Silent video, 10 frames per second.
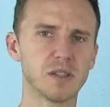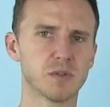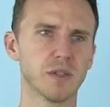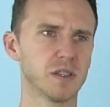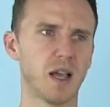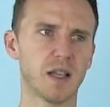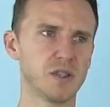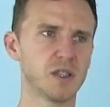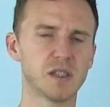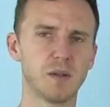just really talking
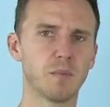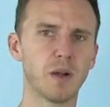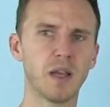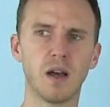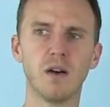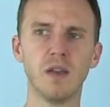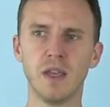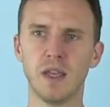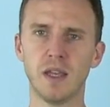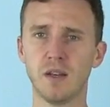just in Brio,
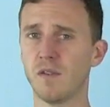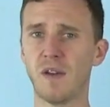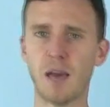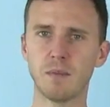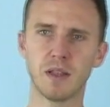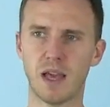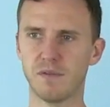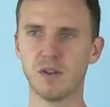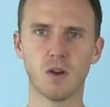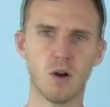in your family life,
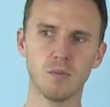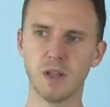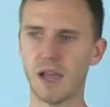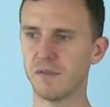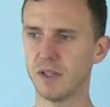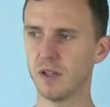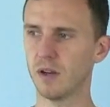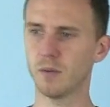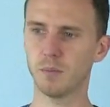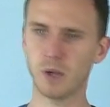in your home life, in
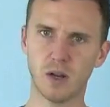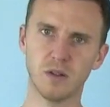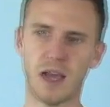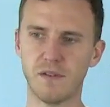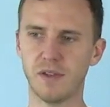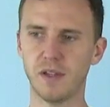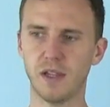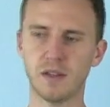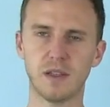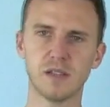your Brio life,
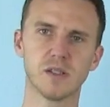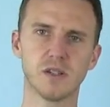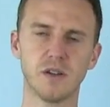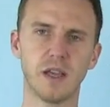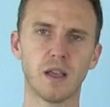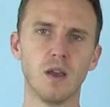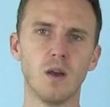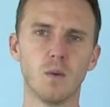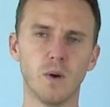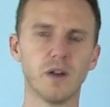in the things you're doing.
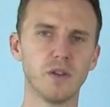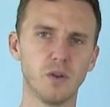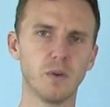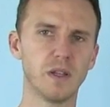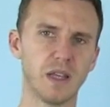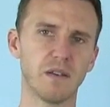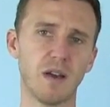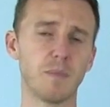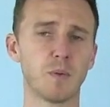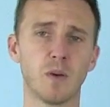What are you willing to give
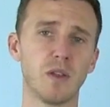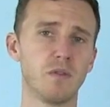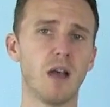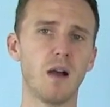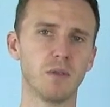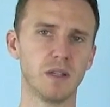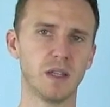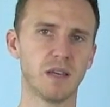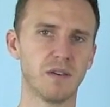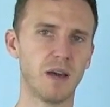up and what are you not willing to
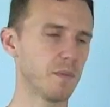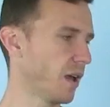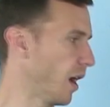give up?